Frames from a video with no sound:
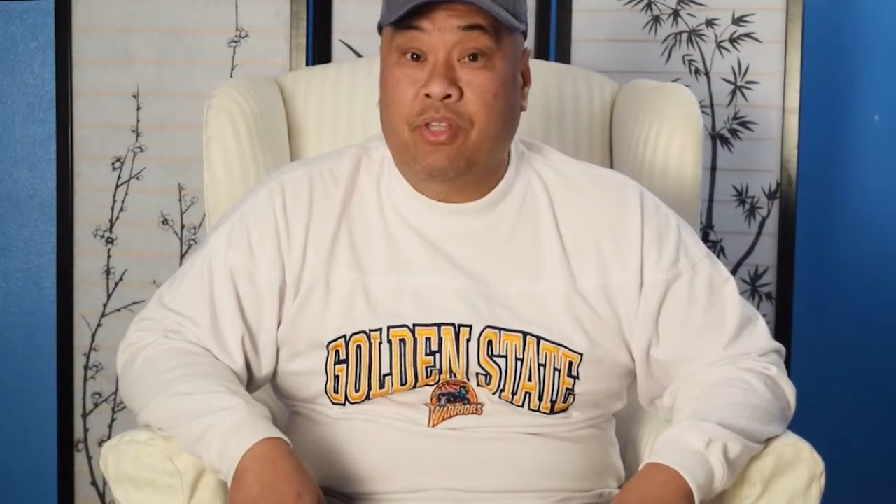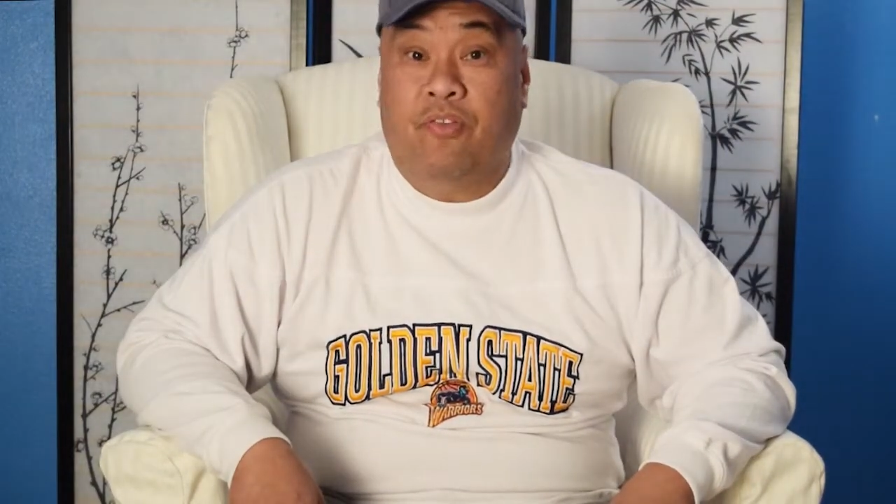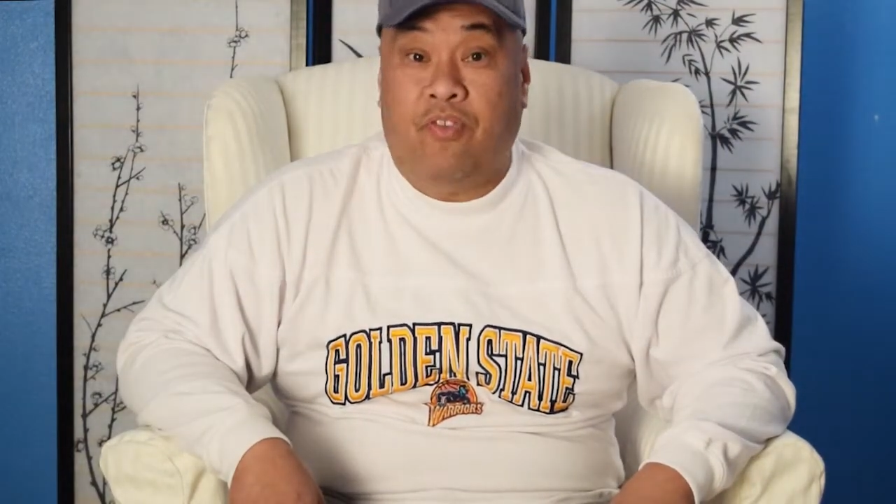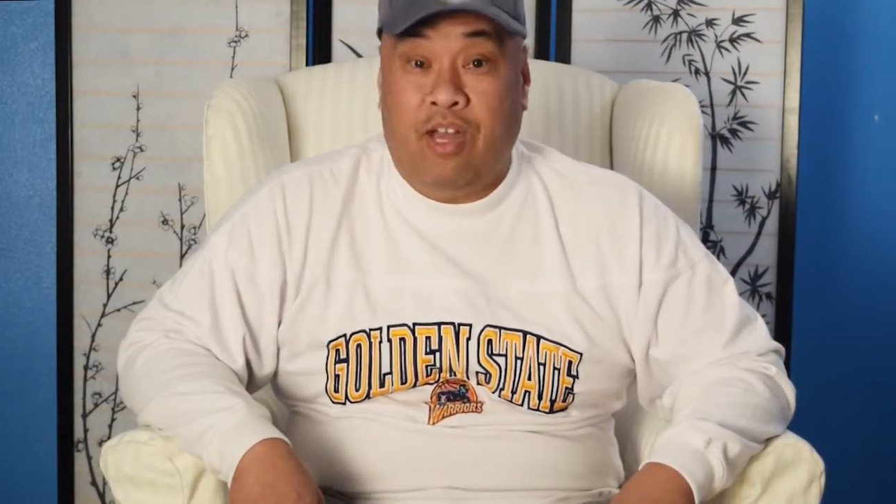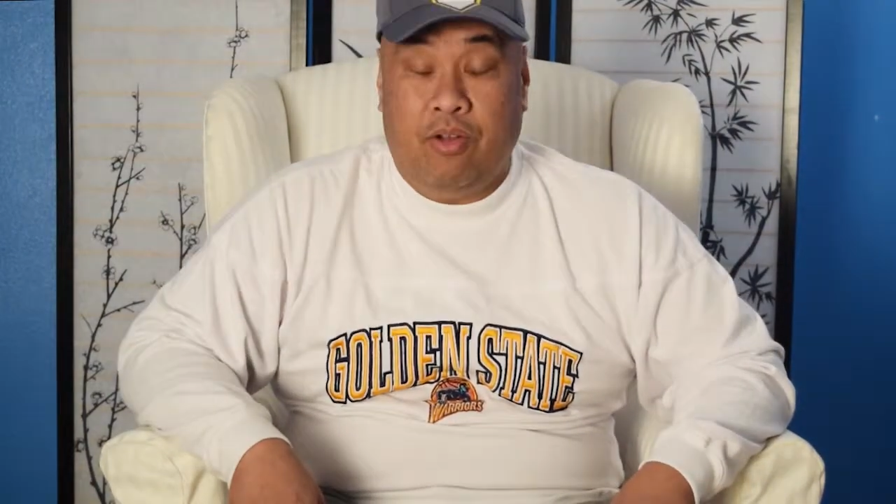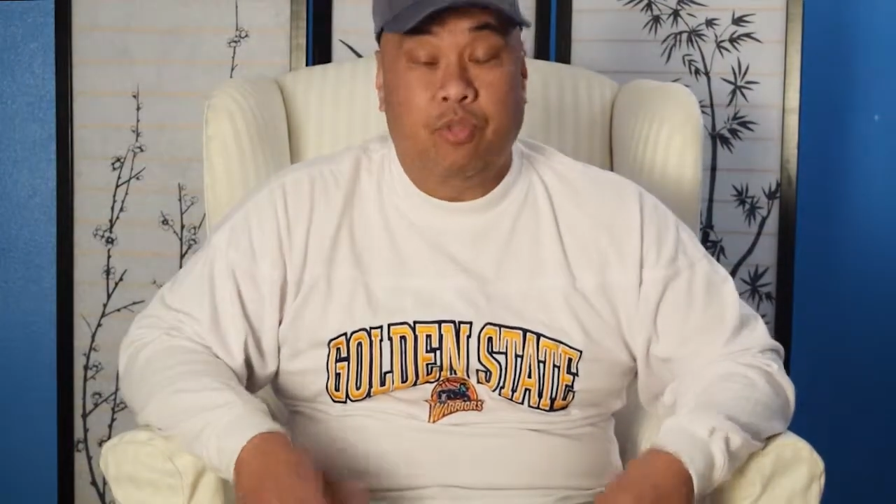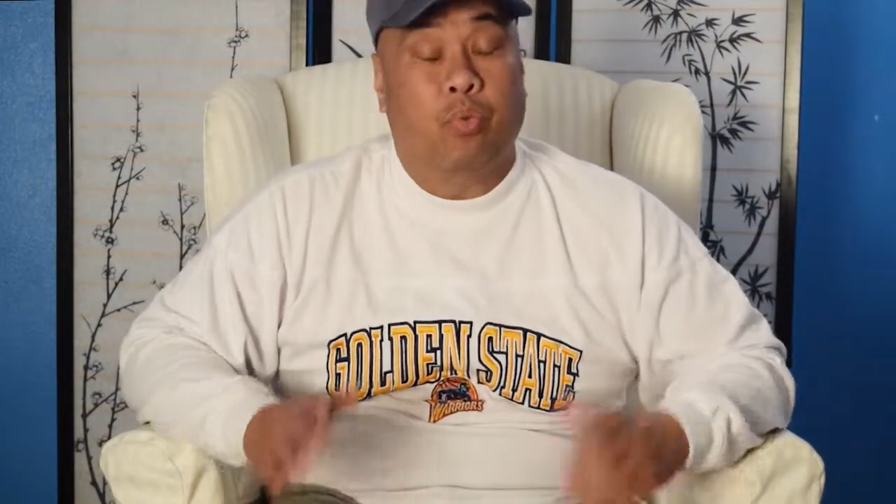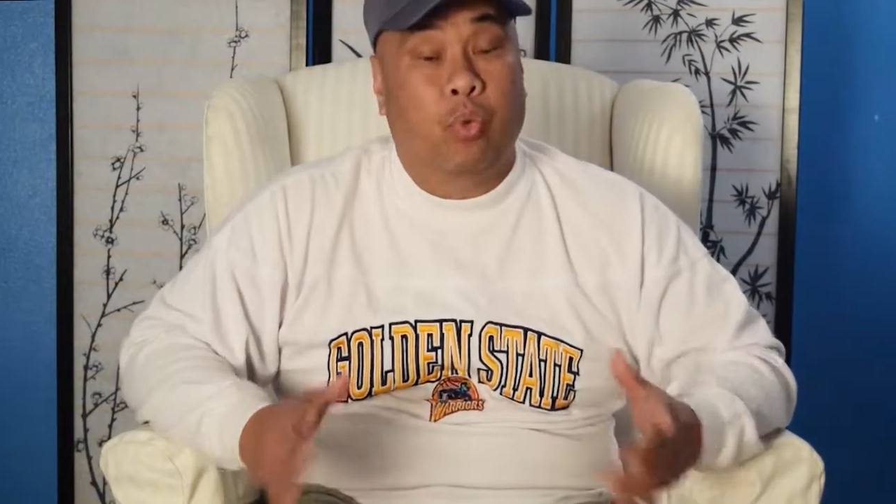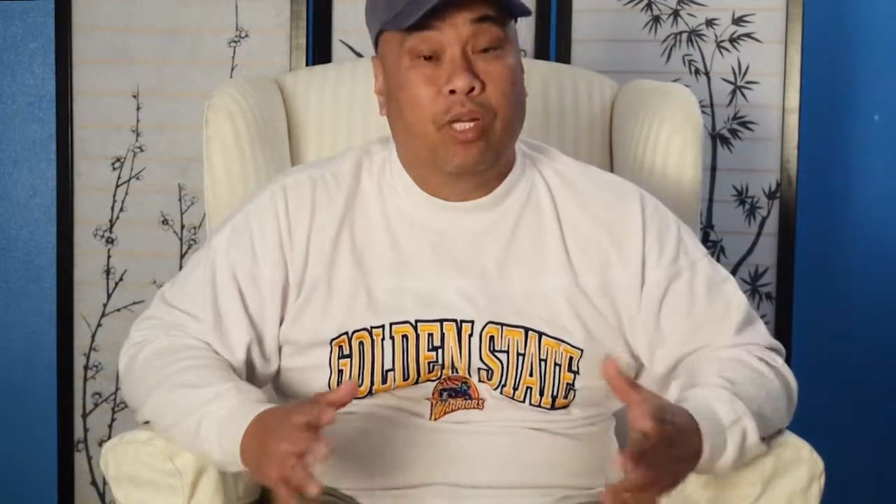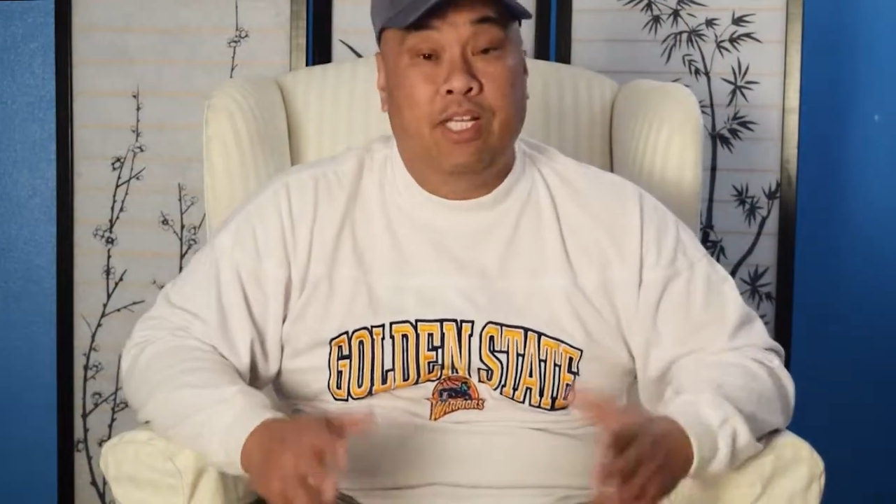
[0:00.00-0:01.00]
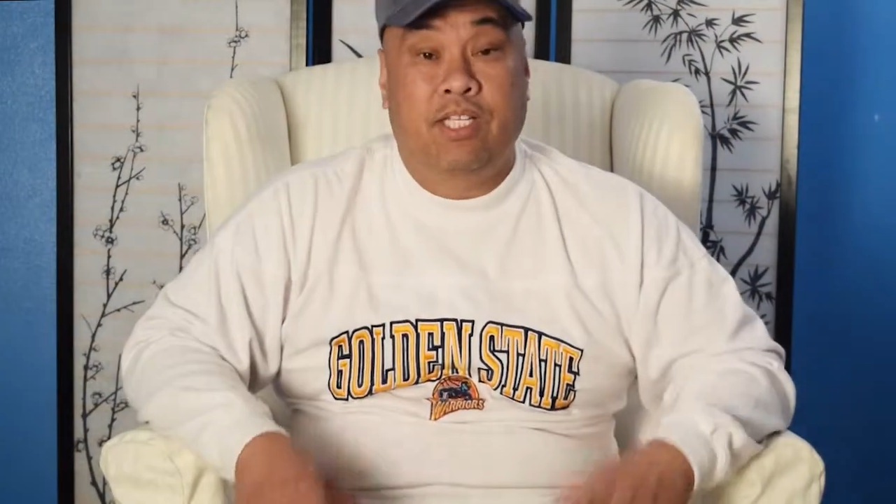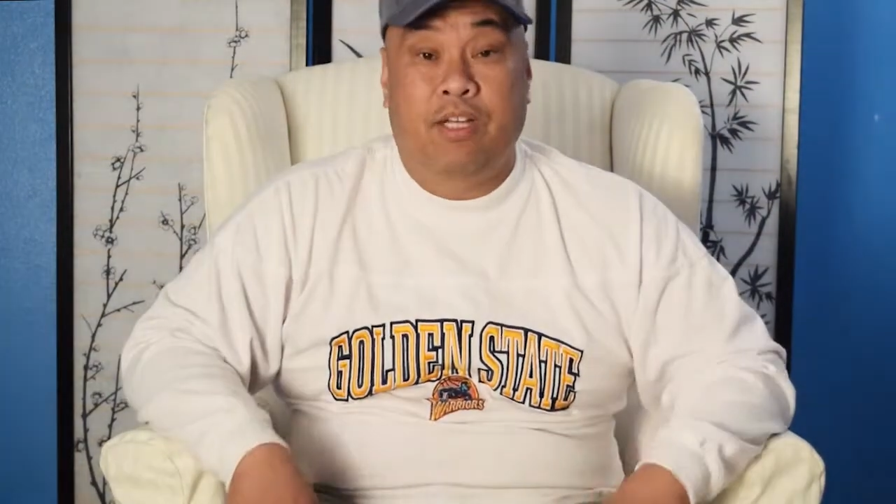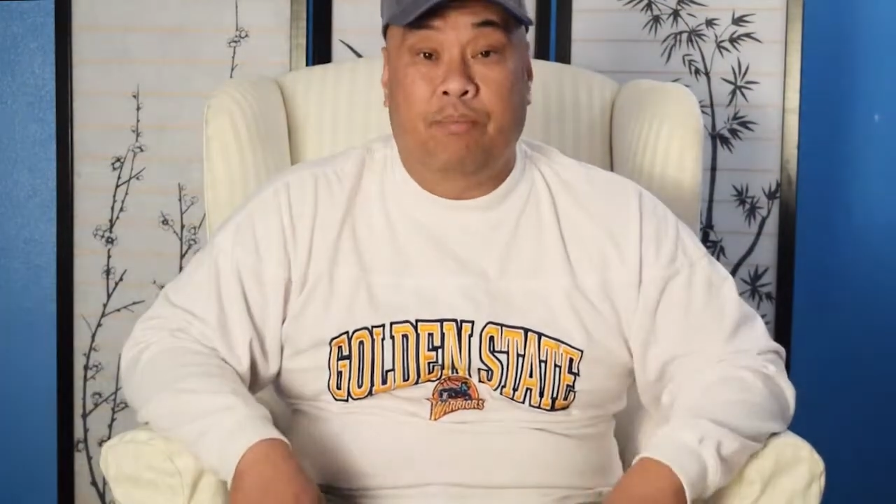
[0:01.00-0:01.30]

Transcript: in the finals really did